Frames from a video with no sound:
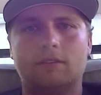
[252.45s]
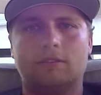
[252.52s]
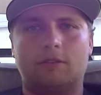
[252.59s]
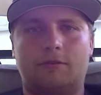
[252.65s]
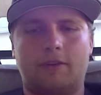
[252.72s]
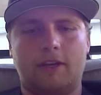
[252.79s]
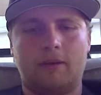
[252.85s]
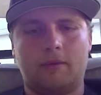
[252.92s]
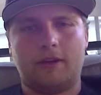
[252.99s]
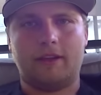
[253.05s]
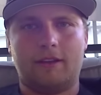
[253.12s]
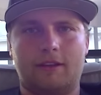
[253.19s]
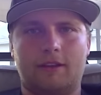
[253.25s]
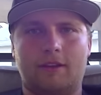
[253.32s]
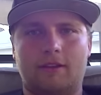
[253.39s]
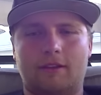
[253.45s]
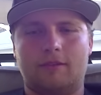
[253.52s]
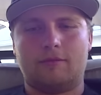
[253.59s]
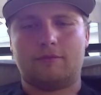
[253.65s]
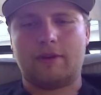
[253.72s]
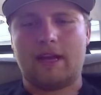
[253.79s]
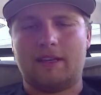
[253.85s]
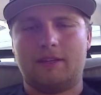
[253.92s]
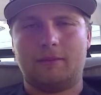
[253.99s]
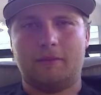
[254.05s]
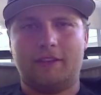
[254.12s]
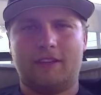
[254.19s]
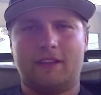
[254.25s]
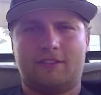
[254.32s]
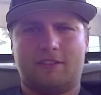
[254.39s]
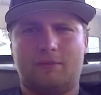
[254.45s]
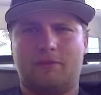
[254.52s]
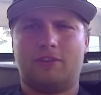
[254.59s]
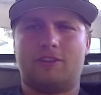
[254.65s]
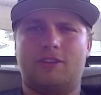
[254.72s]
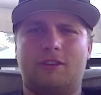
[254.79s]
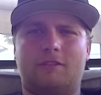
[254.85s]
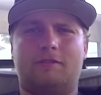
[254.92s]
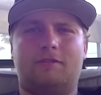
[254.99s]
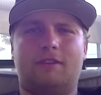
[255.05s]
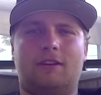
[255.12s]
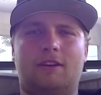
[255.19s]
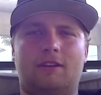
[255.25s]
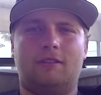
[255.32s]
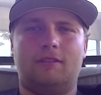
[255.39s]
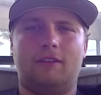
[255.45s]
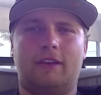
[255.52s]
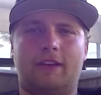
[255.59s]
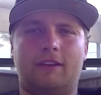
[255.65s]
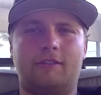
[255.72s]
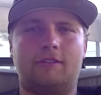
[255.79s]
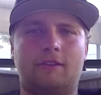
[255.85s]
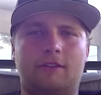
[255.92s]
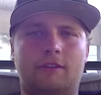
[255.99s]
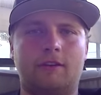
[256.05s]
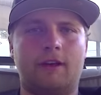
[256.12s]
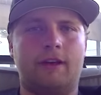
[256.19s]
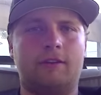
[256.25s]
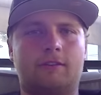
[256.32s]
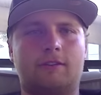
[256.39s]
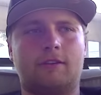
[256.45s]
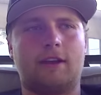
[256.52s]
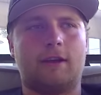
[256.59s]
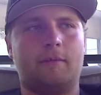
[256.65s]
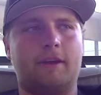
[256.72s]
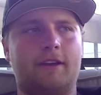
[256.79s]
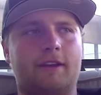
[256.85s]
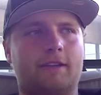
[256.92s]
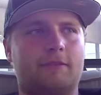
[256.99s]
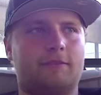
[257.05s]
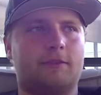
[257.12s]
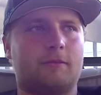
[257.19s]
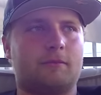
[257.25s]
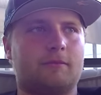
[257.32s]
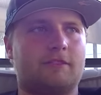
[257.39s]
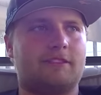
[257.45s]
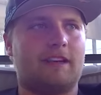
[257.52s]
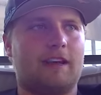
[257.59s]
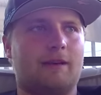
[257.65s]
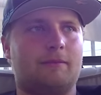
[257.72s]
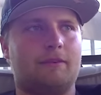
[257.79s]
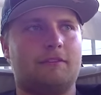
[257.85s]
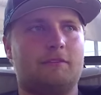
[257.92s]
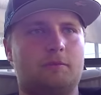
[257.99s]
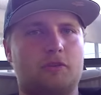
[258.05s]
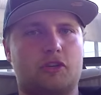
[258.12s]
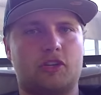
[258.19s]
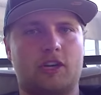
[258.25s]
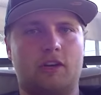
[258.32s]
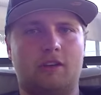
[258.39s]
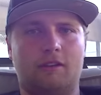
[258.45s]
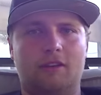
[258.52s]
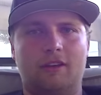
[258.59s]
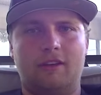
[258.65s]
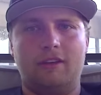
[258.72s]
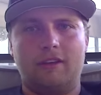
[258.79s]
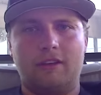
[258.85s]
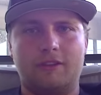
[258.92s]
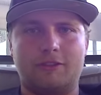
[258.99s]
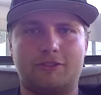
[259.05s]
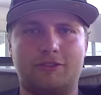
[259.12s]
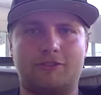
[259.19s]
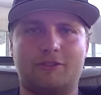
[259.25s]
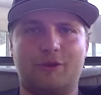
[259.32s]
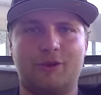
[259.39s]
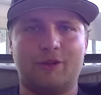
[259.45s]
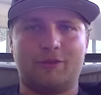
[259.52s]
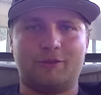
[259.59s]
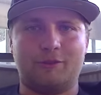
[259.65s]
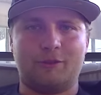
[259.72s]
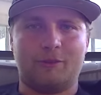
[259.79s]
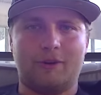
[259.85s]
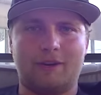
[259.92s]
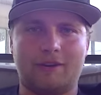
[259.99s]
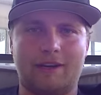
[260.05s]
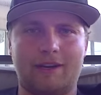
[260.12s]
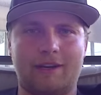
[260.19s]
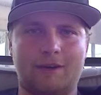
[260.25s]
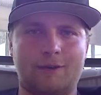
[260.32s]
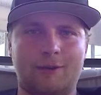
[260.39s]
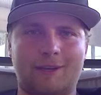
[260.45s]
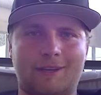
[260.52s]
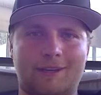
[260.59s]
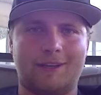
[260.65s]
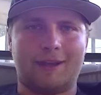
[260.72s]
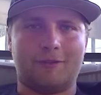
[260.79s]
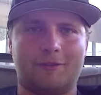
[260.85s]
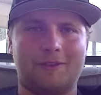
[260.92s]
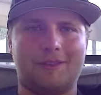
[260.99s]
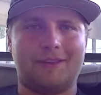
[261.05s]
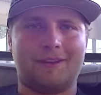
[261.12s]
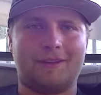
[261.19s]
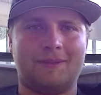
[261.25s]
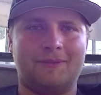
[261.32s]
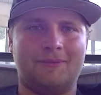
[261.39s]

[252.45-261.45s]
So if anybody randomly gets a bunch of likes on your Instagram edits from Sam, it's Michelle. She's going through them all right now, liking everything.